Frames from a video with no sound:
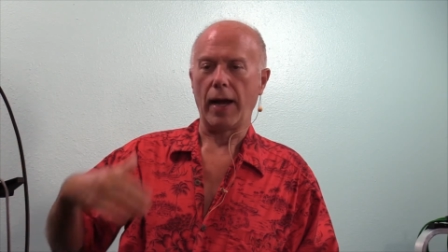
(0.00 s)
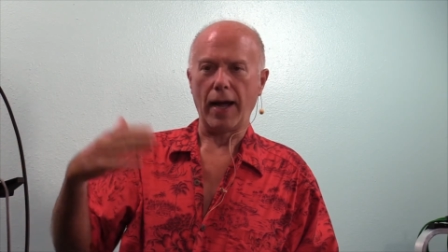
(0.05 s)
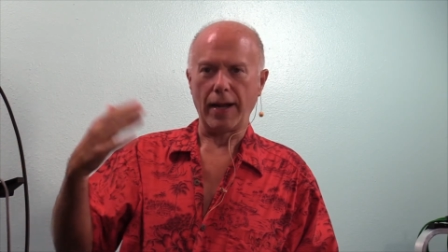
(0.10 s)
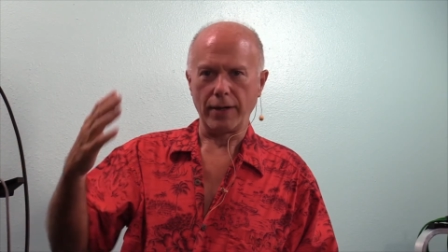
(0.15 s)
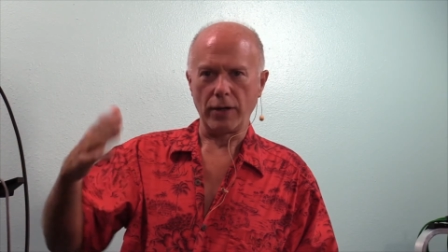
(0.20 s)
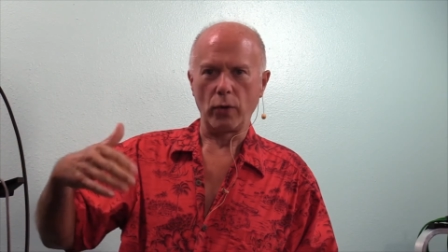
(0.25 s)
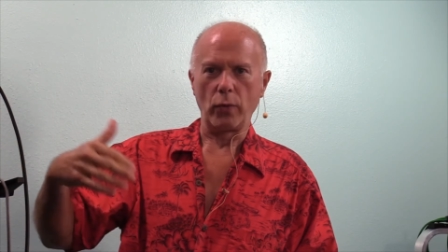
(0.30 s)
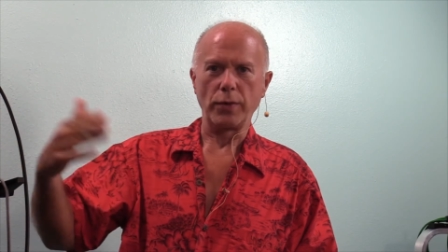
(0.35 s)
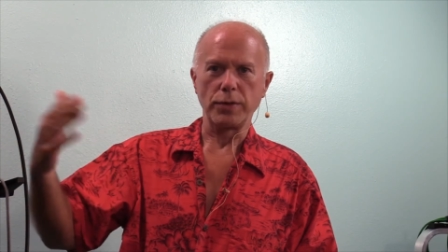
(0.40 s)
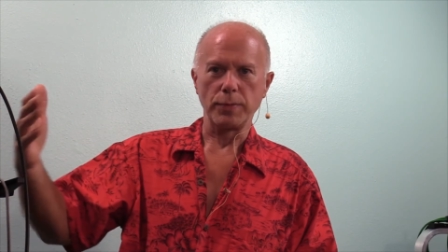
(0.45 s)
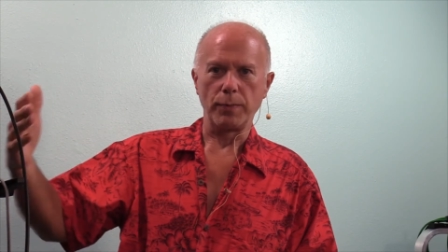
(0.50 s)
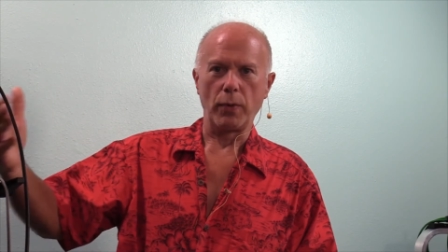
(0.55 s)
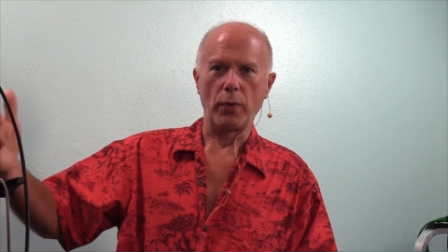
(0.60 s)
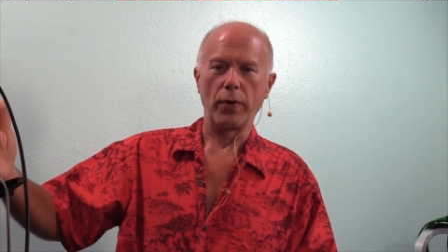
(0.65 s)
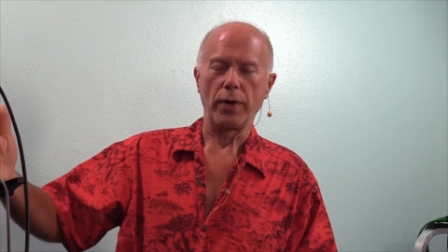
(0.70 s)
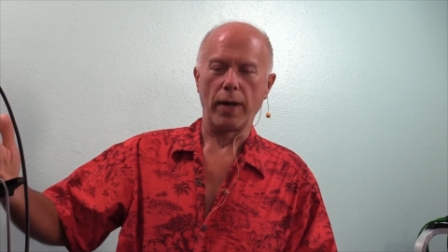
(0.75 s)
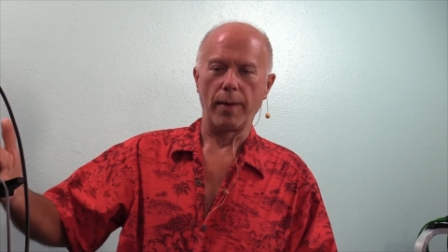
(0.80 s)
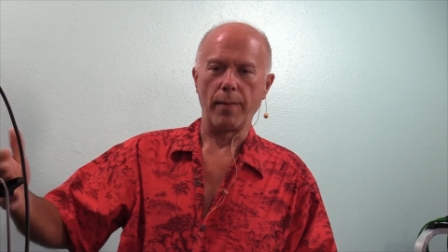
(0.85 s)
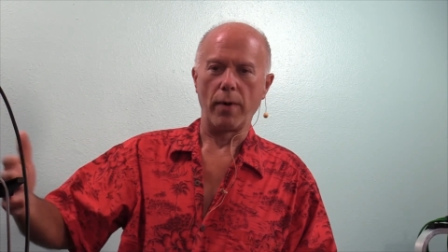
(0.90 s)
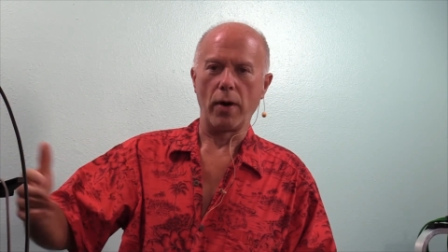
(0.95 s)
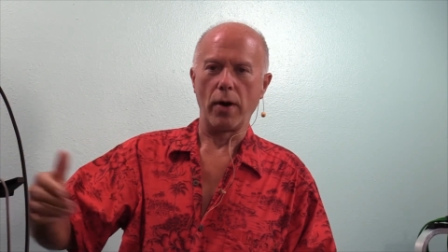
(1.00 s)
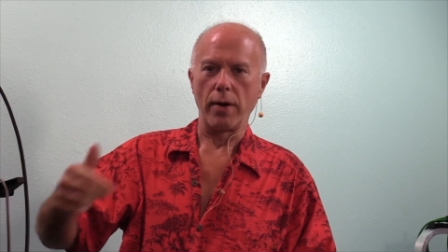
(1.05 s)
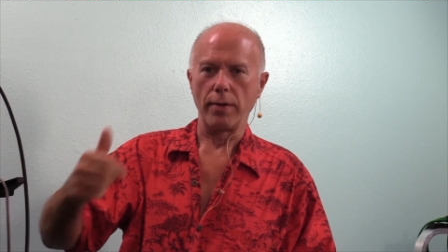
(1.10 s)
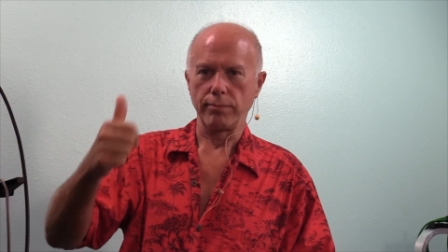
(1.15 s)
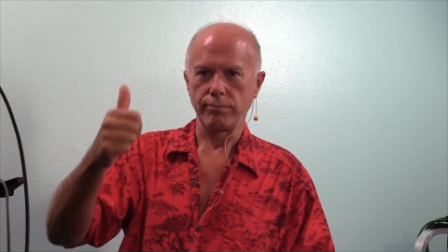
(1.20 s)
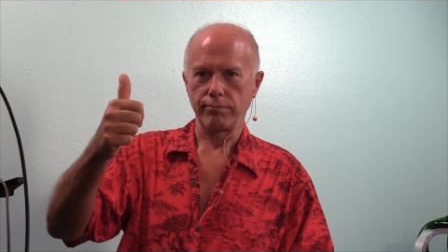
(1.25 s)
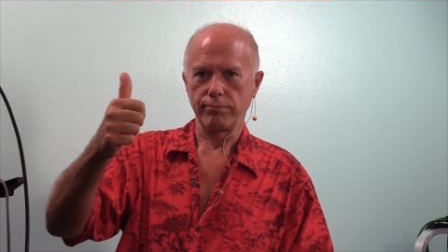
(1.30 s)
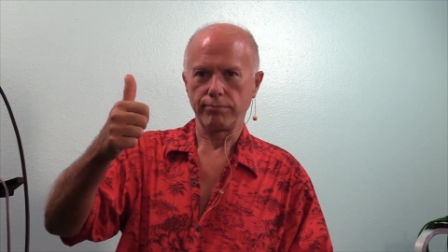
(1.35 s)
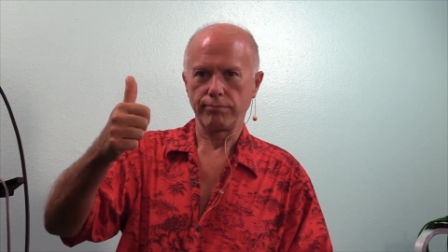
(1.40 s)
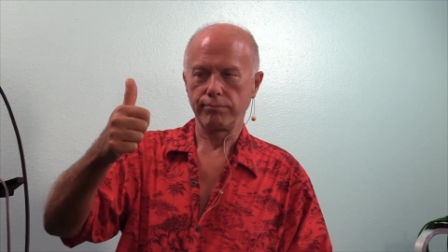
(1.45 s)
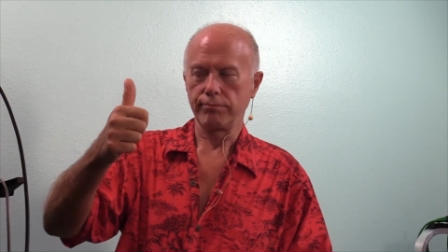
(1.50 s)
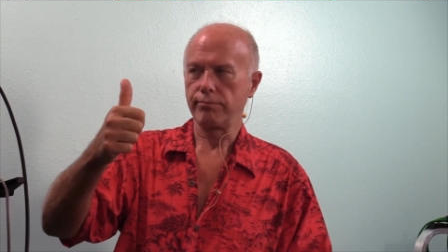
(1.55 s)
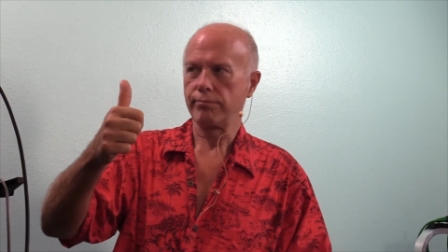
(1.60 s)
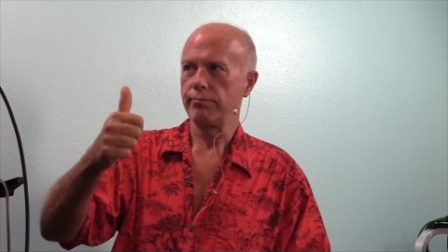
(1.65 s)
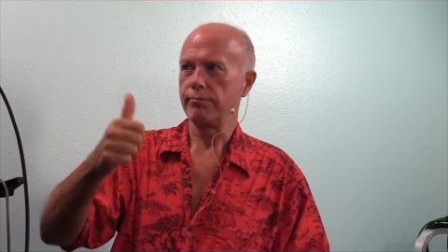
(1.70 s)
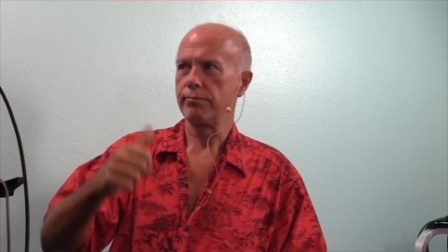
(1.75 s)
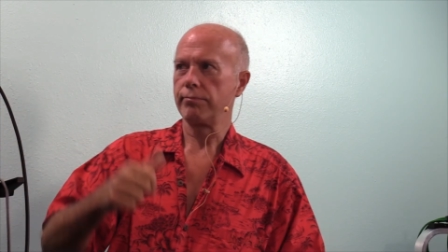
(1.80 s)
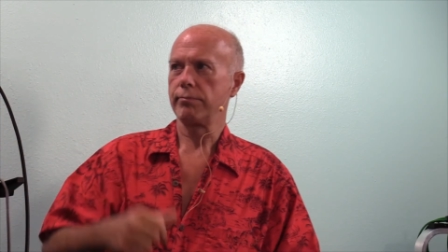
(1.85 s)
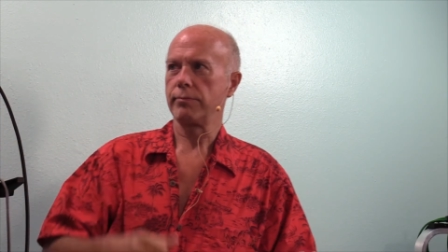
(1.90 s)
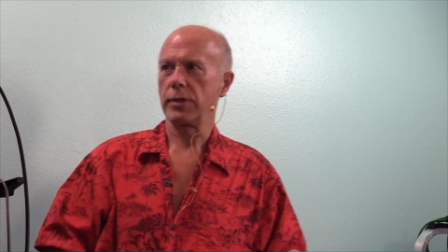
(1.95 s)
I know which board I'm on.
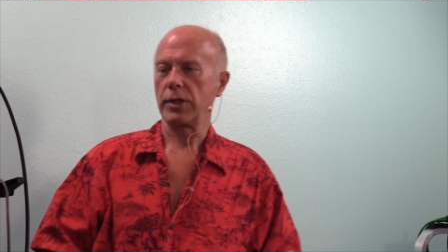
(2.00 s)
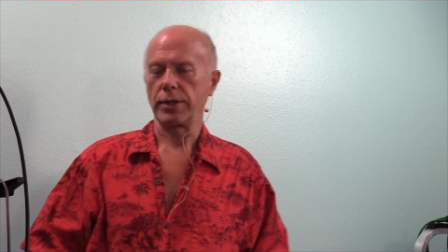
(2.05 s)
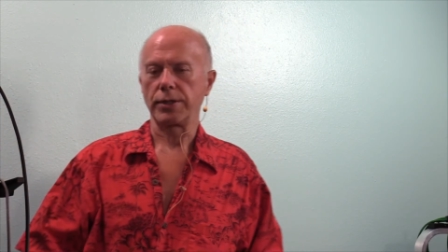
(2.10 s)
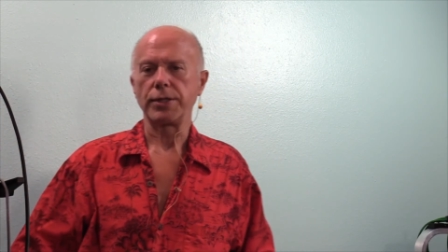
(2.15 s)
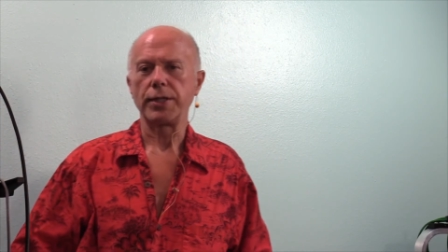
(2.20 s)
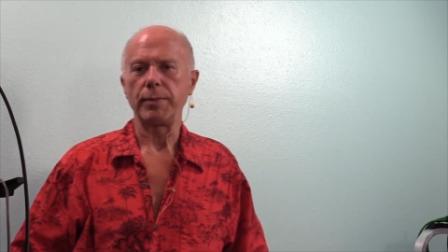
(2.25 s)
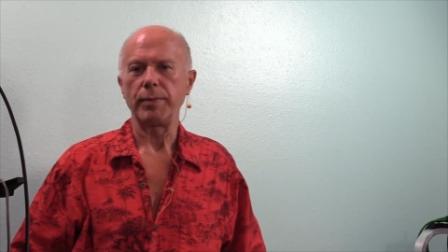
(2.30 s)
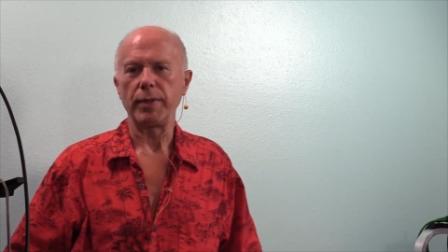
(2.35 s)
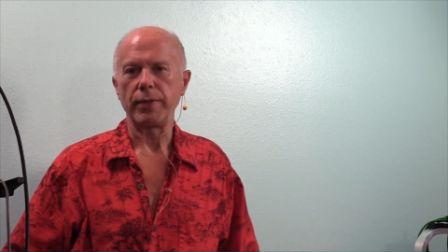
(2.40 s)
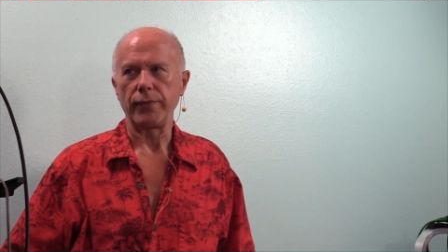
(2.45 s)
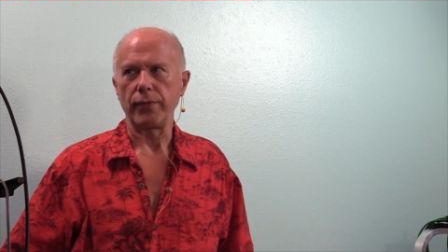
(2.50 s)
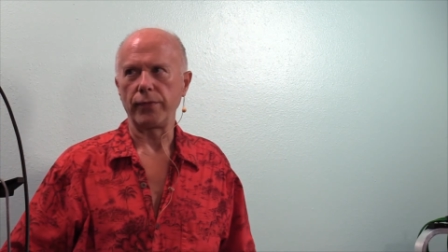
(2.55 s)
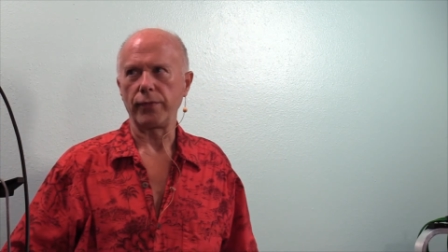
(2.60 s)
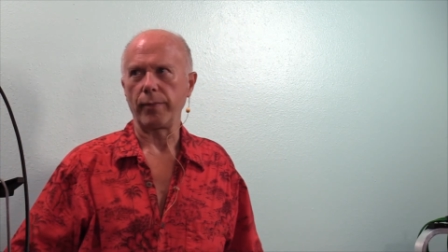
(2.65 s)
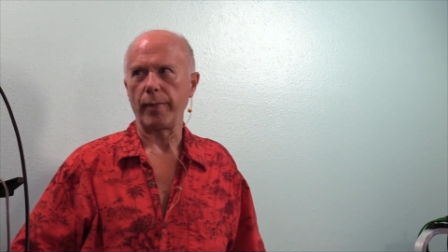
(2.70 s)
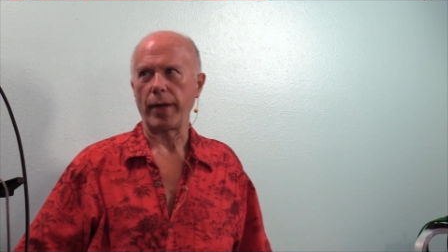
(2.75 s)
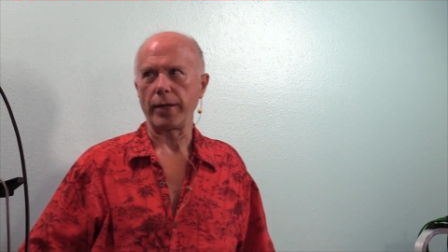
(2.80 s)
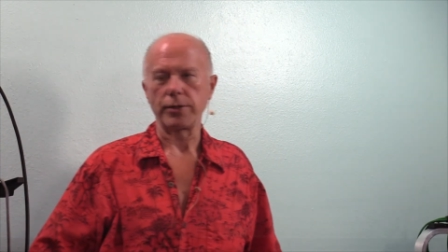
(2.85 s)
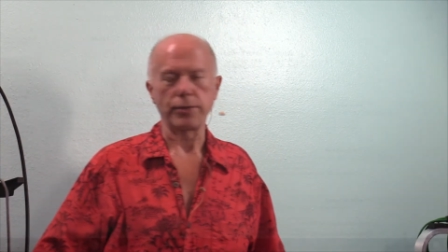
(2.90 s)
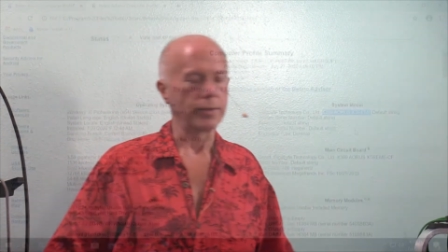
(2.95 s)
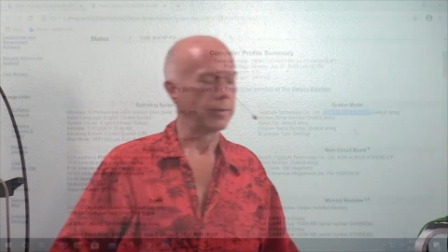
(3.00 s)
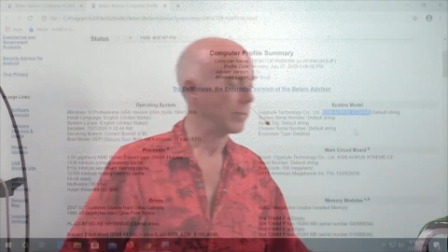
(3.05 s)
Little tidbit of information.